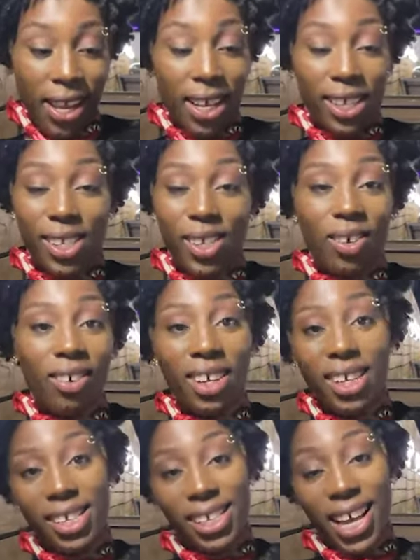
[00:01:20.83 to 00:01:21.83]
It's so
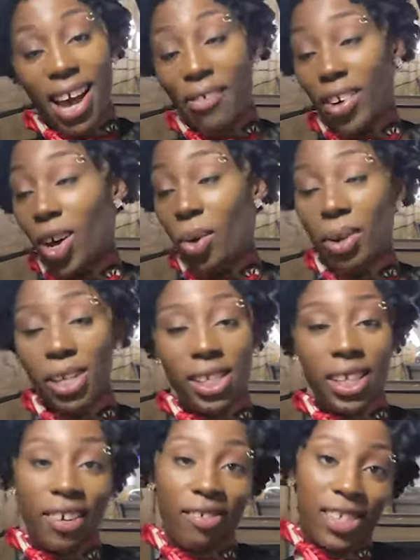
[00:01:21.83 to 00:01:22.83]
easy. I've always
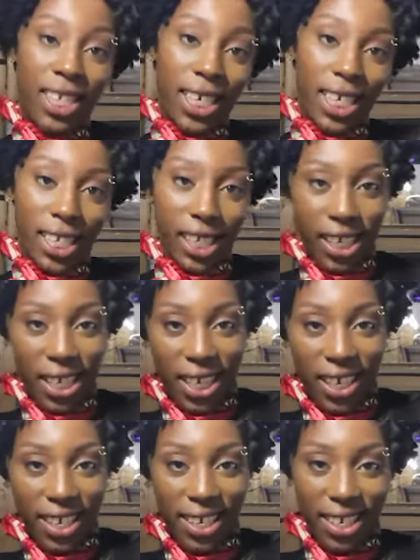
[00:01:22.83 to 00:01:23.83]
loved to
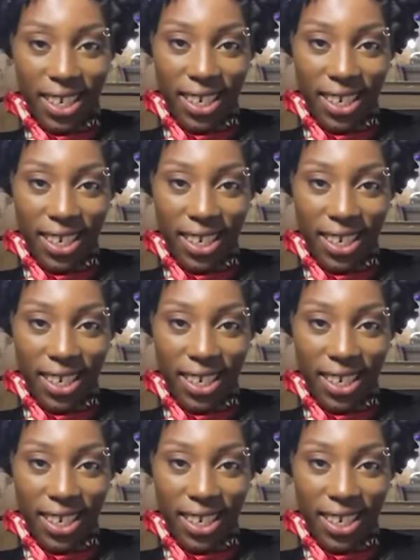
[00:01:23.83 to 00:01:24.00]
entertain,